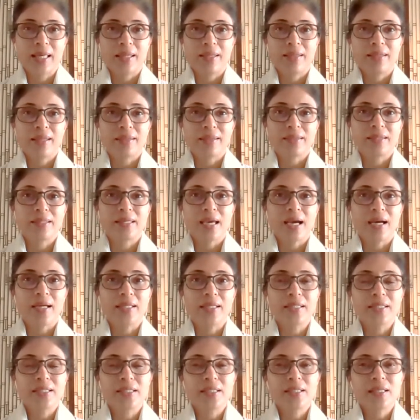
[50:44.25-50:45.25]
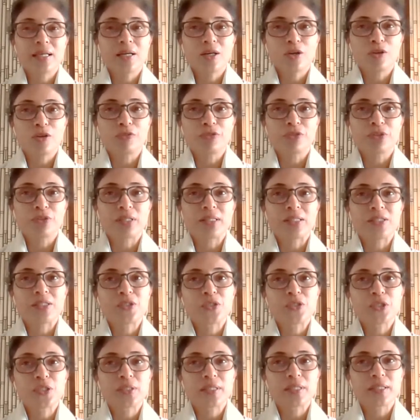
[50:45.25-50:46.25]
that the idea of
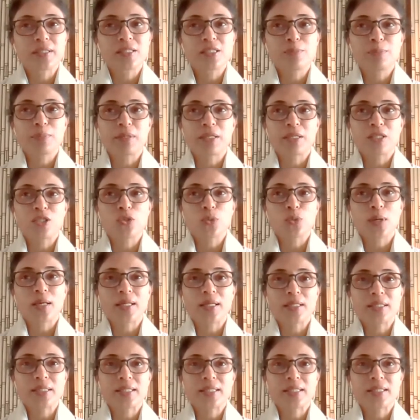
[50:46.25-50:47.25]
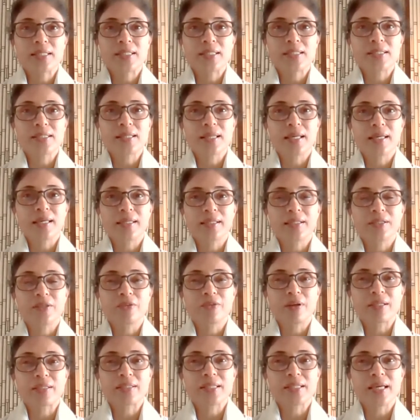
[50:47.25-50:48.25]
religion and spirituality is like a
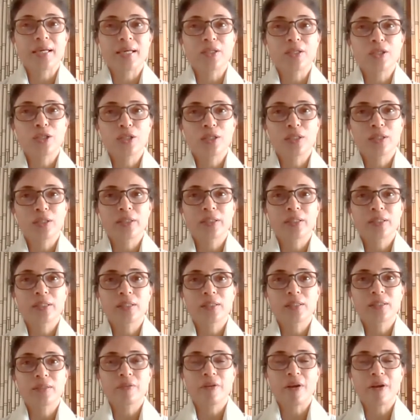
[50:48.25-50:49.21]
rectangle